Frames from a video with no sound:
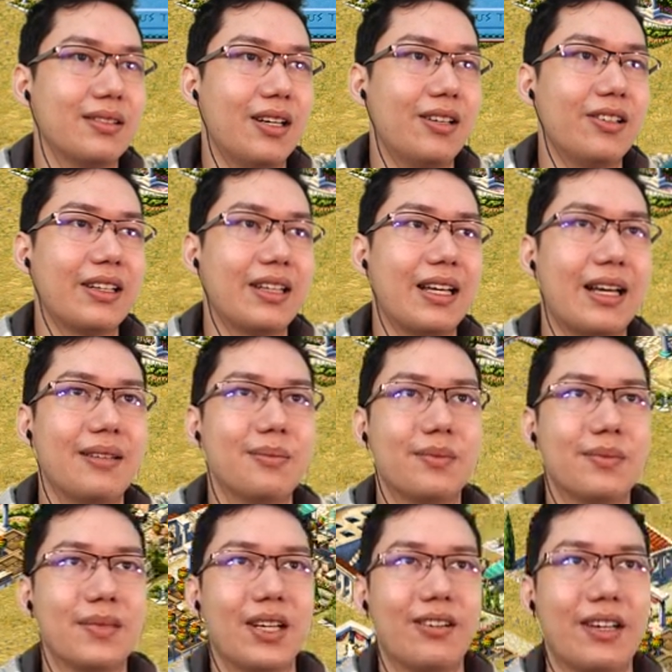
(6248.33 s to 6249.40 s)
Oh, look at that.
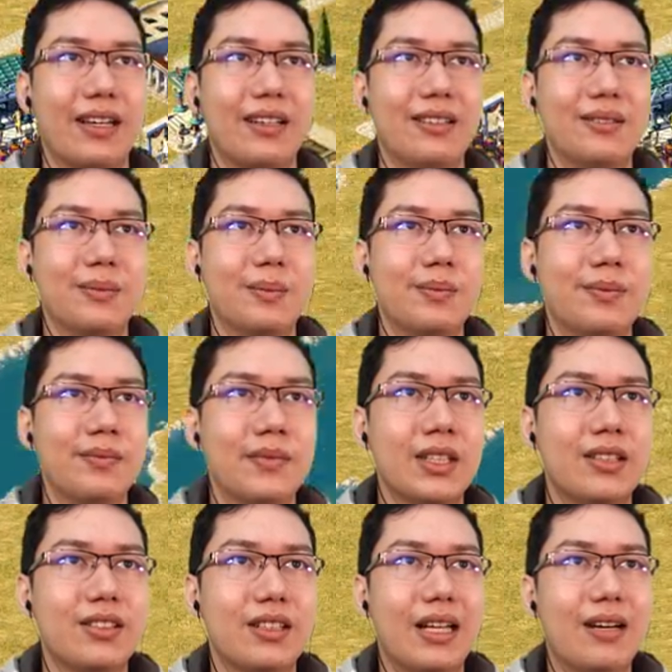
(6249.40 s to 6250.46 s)
Okay.
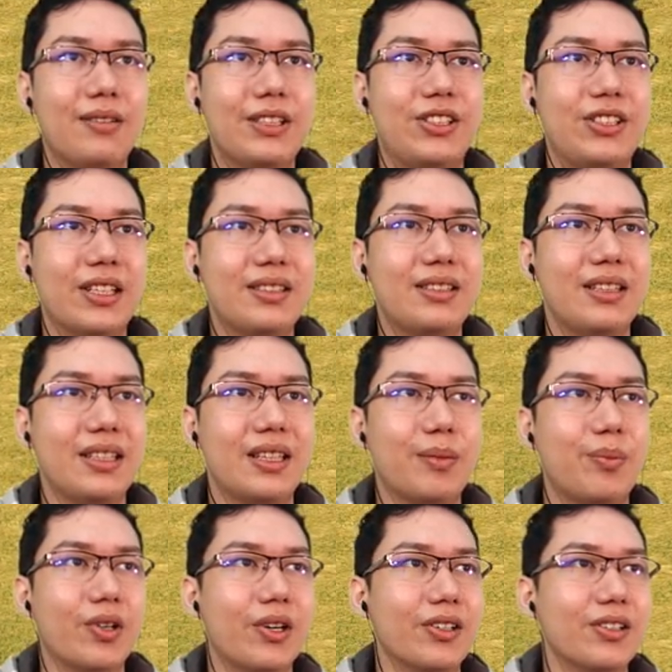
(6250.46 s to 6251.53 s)
So now we just need the
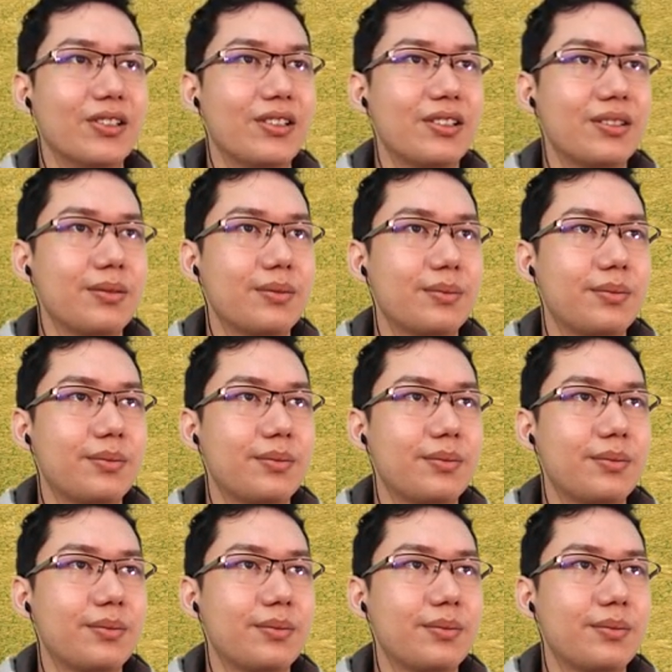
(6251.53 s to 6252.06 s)
bronze.